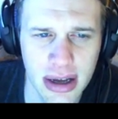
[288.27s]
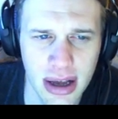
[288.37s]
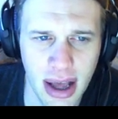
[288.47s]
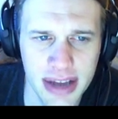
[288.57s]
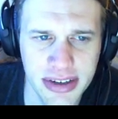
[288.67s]

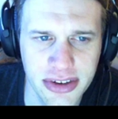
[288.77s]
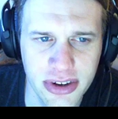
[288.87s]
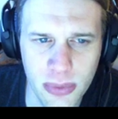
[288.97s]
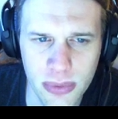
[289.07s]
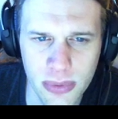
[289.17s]
I
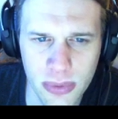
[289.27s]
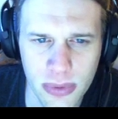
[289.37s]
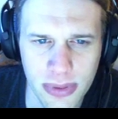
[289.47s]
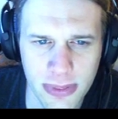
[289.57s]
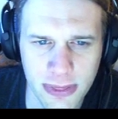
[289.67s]
don't
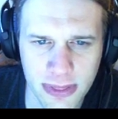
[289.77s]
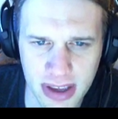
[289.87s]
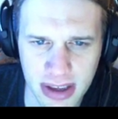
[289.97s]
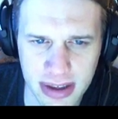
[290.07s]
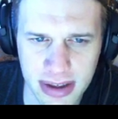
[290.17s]

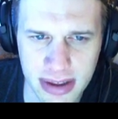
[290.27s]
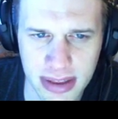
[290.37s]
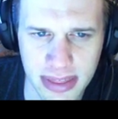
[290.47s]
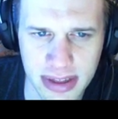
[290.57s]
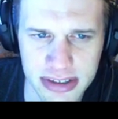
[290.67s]
think
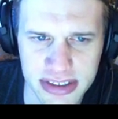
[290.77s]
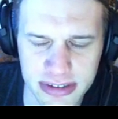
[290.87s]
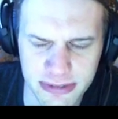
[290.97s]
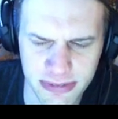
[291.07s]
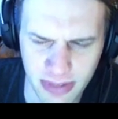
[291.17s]
there's a
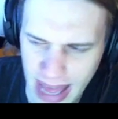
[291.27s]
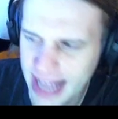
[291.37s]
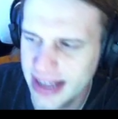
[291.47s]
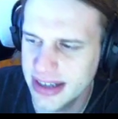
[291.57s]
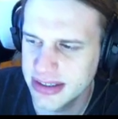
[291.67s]

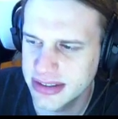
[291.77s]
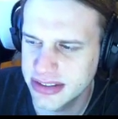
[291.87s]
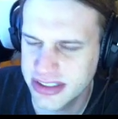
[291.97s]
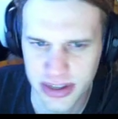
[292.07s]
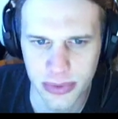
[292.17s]
flat
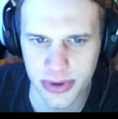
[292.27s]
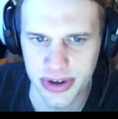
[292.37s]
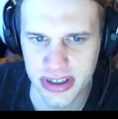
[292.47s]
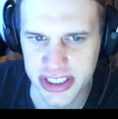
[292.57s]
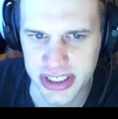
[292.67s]
skill
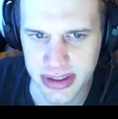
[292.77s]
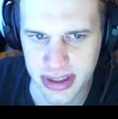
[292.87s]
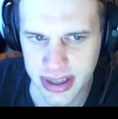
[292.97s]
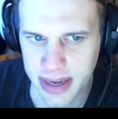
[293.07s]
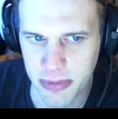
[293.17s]
reduction in
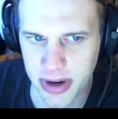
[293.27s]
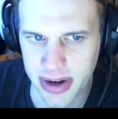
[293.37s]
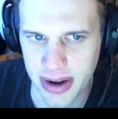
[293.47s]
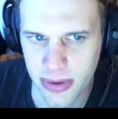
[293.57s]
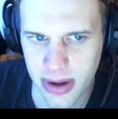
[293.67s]
the game right
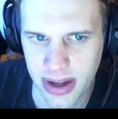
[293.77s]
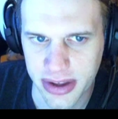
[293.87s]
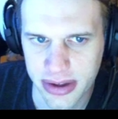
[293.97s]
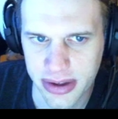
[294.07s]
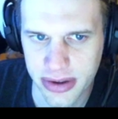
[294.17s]
now. I
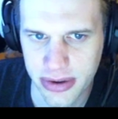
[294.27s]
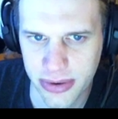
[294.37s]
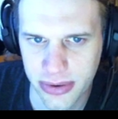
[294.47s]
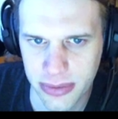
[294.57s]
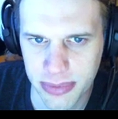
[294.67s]

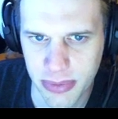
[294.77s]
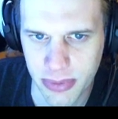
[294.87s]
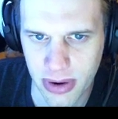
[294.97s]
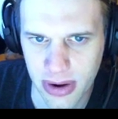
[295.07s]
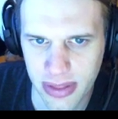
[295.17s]
could be
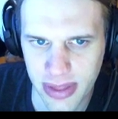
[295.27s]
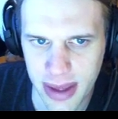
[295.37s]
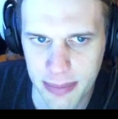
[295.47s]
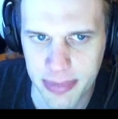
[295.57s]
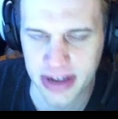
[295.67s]
wrong on
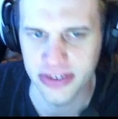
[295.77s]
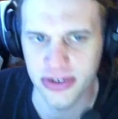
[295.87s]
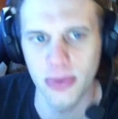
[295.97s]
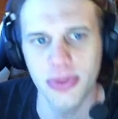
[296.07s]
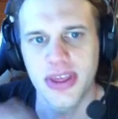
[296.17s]
that, but I
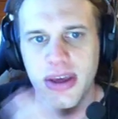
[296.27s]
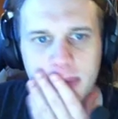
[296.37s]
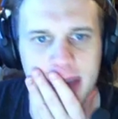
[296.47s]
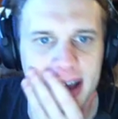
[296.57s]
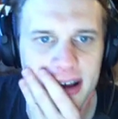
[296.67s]
don't think
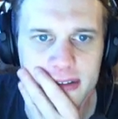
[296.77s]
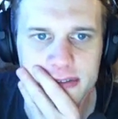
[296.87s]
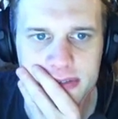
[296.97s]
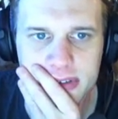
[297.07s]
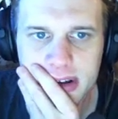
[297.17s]
we have
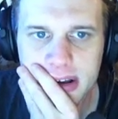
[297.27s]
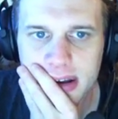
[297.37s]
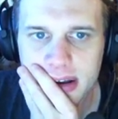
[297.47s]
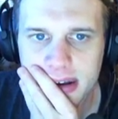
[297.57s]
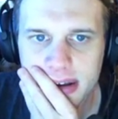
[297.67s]

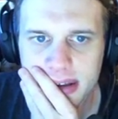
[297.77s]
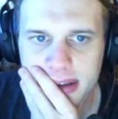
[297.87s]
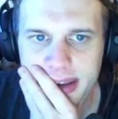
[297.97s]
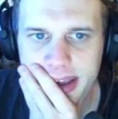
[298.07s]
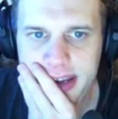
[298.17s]

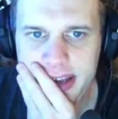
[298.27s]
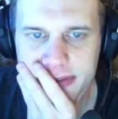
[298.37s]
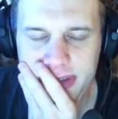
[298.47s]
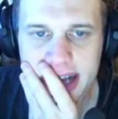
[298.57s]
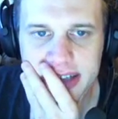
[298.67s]
any
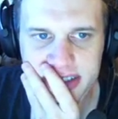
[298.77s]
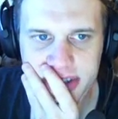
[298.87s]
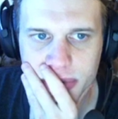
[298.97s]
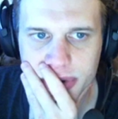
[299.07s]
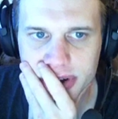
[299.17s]
flat
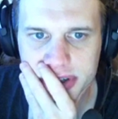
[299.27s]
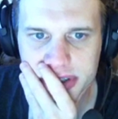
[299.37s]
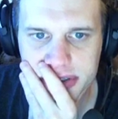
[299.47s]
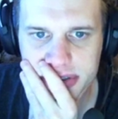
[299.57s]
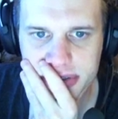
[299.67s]
skill
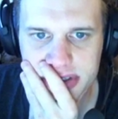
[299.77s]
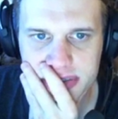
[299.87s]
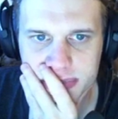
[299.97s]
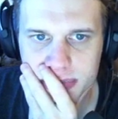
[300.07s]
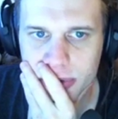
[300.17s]
reduction. So this
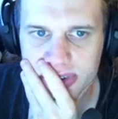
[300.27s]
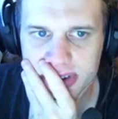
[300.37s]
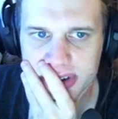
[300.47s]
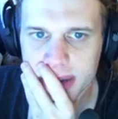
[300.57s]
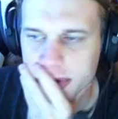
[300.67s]
is most of the
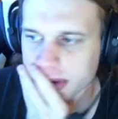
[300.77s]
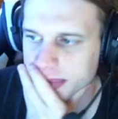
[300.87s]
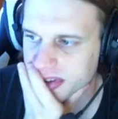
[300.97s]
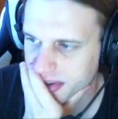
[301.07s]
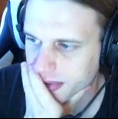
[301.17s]
time going to
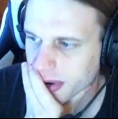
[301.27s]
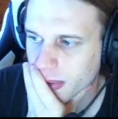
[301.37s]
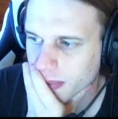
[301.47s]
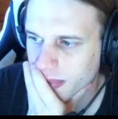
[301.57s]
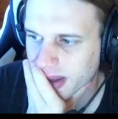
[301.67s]
be 0.
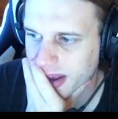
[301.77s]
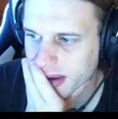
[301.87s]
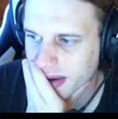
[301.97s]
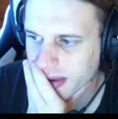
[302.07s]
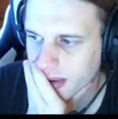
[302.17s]
Like
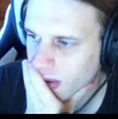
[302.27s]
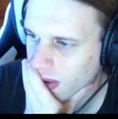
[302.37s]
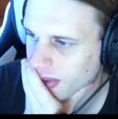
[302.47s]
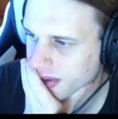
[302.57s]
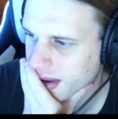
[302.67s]

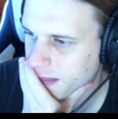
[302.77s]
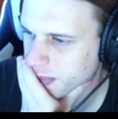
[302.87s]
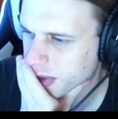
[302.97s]
all the time.